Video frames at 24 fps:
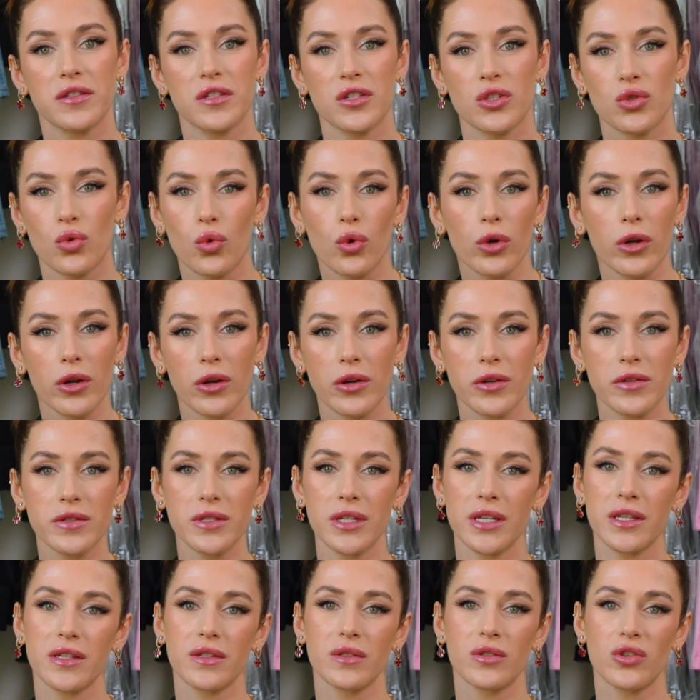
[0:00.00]
stores
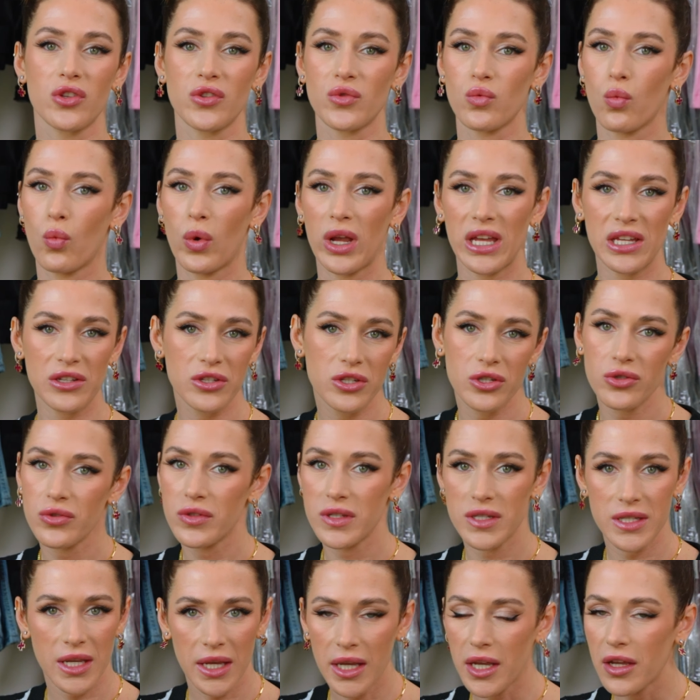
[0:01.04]
is just way too
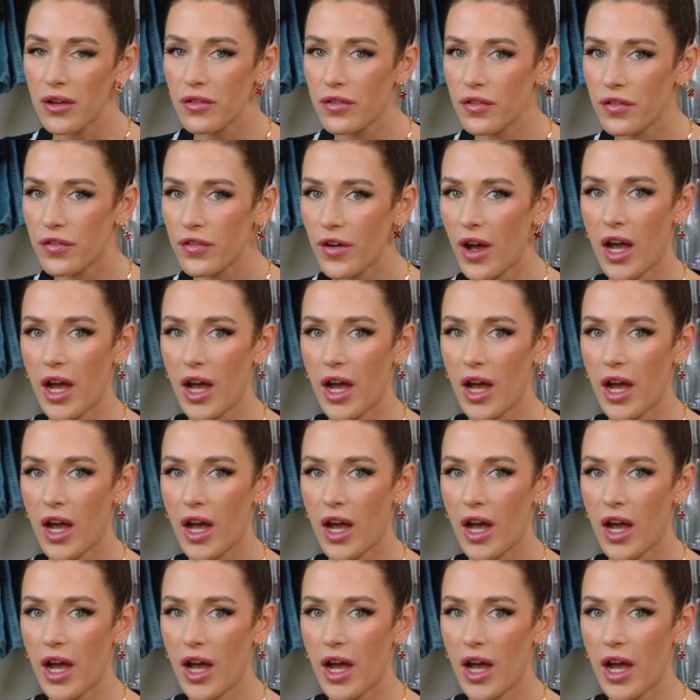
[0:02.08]
safe.